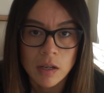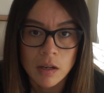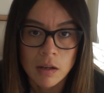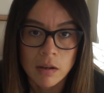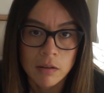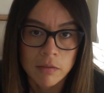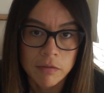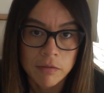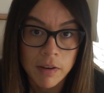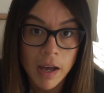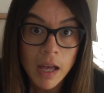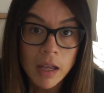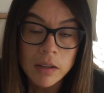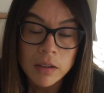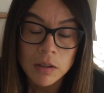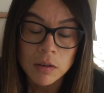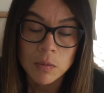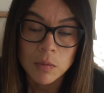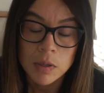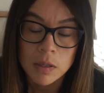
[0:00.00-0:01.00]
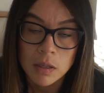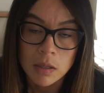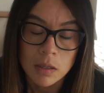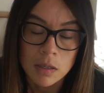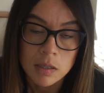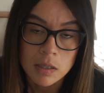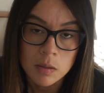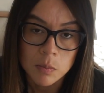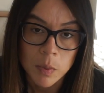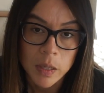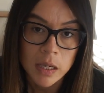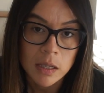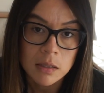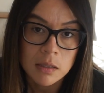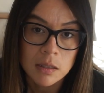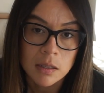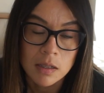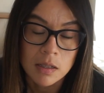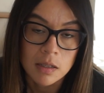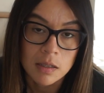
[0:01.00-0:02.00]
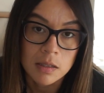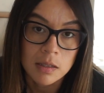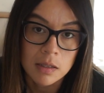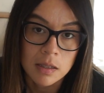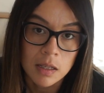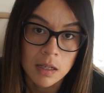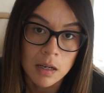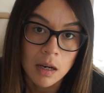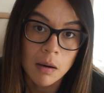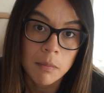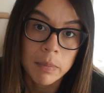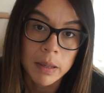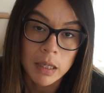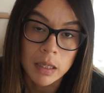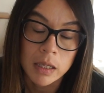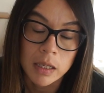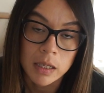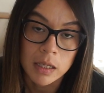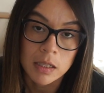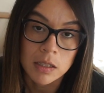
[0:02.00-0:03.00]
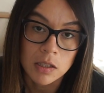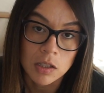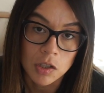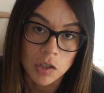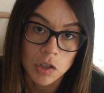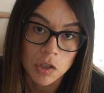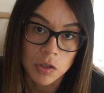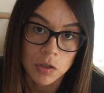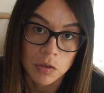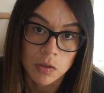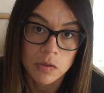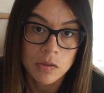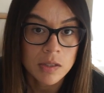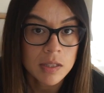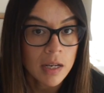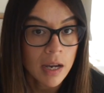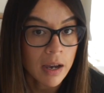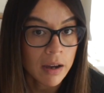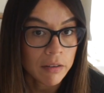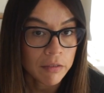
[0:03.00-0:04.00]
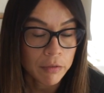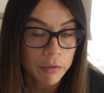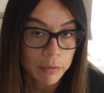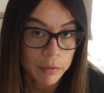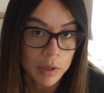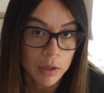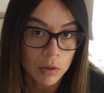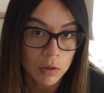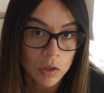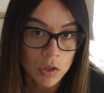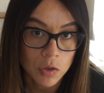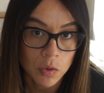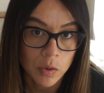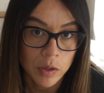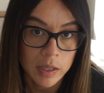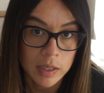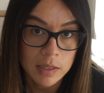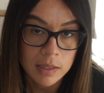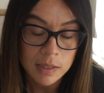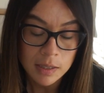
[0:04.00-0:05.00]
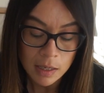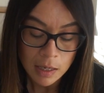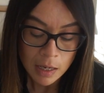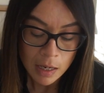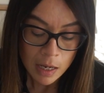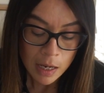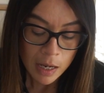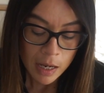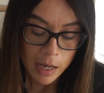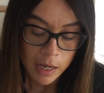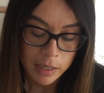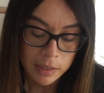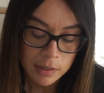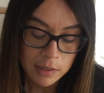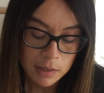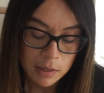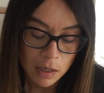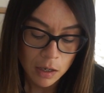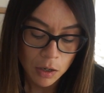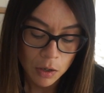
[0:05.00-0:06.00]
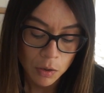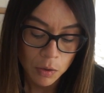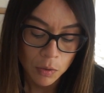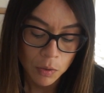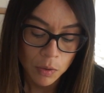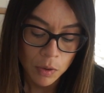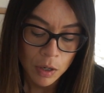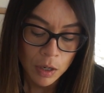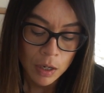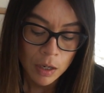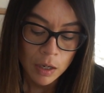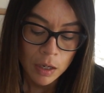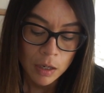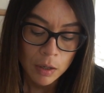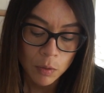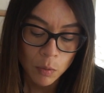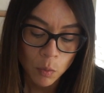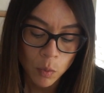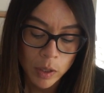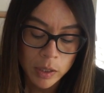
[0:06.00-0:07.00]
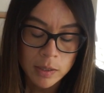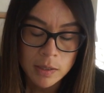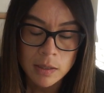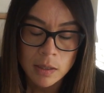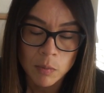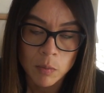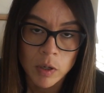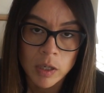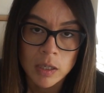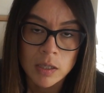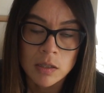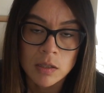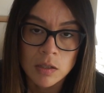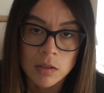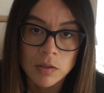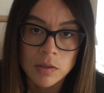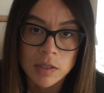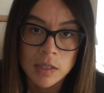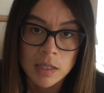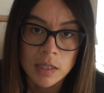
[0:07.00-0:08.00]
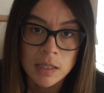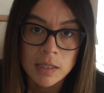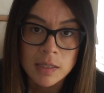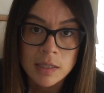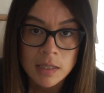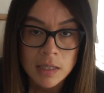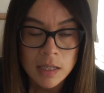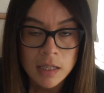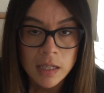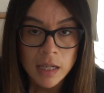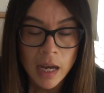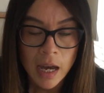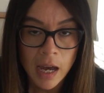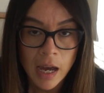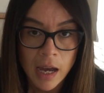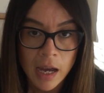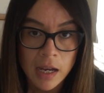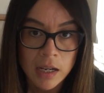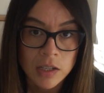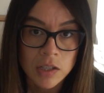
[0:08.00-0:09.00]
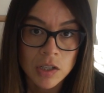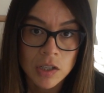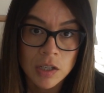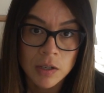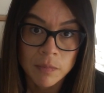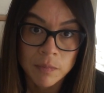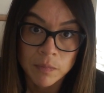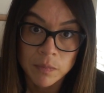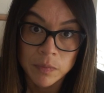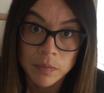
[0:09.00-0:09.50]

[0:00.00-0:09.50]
of value within this space is the ability to choose, to have real choice. And so when someone is using Zcash